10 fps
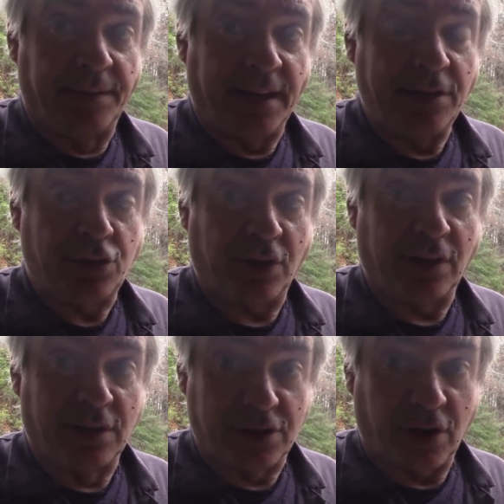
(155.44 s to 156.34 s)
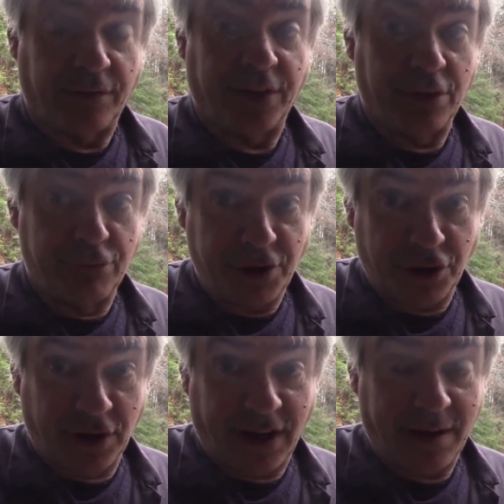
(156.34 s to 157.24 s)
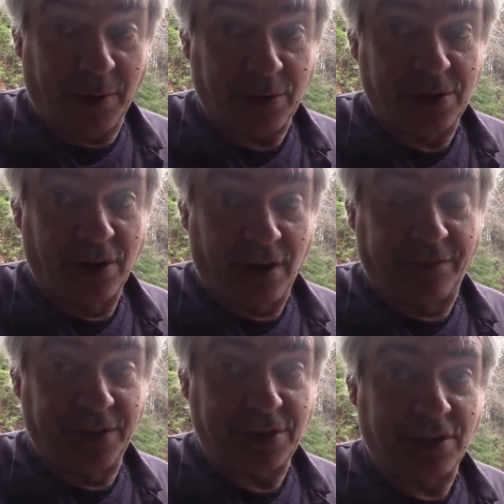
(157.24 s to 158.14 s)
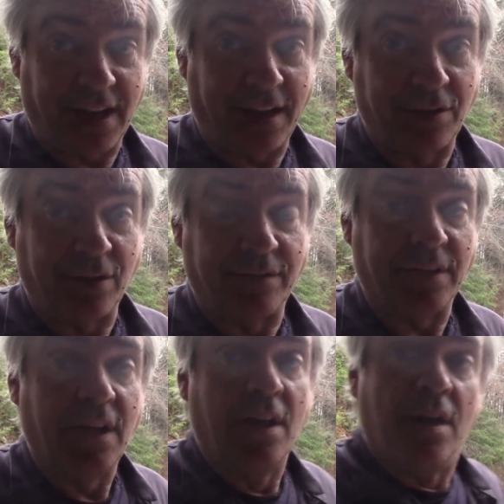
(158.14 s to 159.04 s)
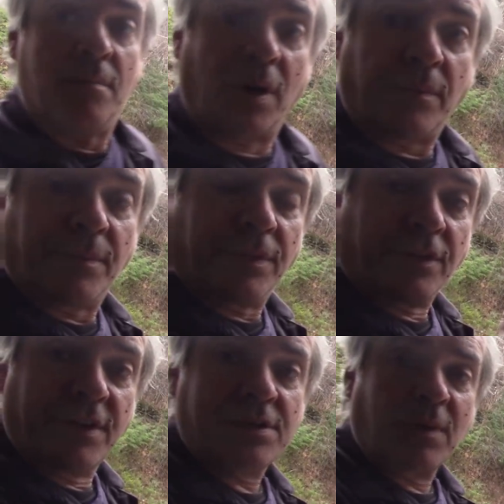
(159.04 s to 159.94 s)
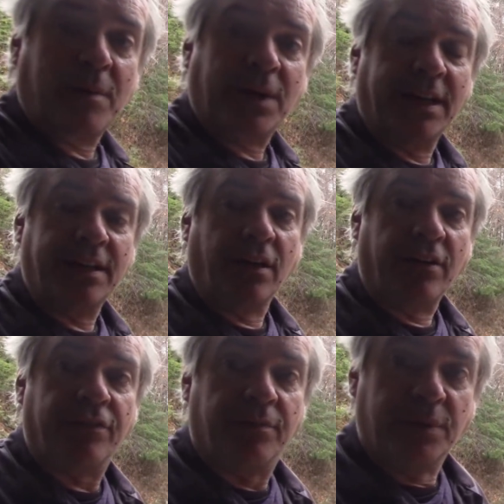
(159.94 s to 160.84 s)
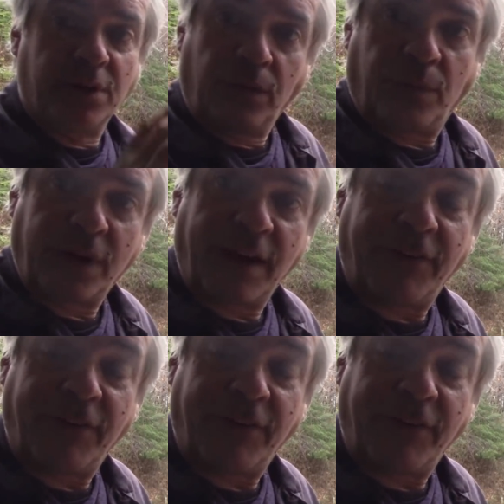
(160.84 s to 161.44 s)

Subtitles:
internals of the original gearbox of this Land Rover, but the reason why we're cleaning it off, we don't want, if it